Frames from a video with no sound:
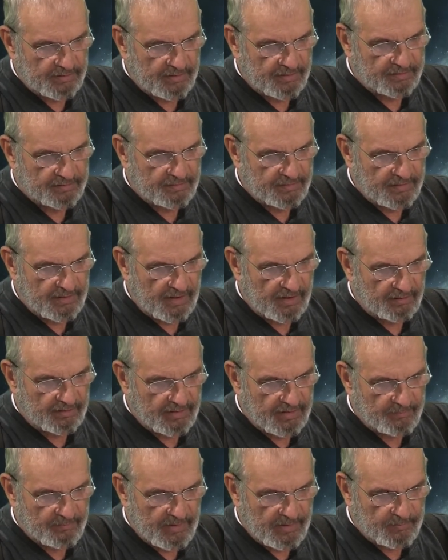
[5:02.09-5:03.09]
and the
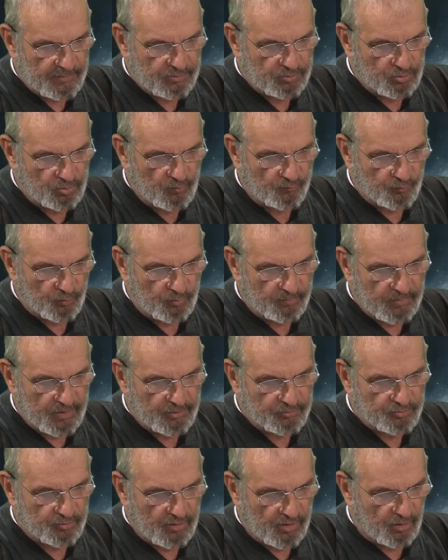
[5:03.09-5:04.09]
LA may be due for a
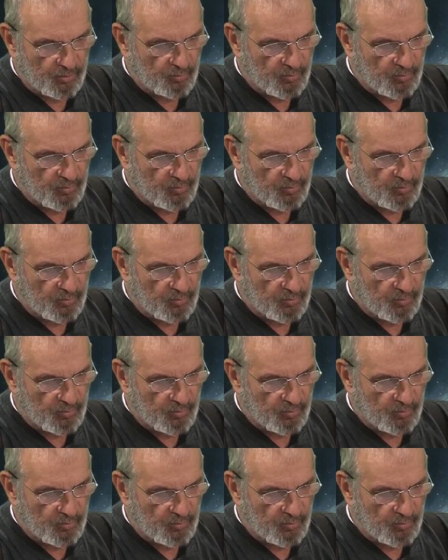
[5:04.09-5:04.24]
major air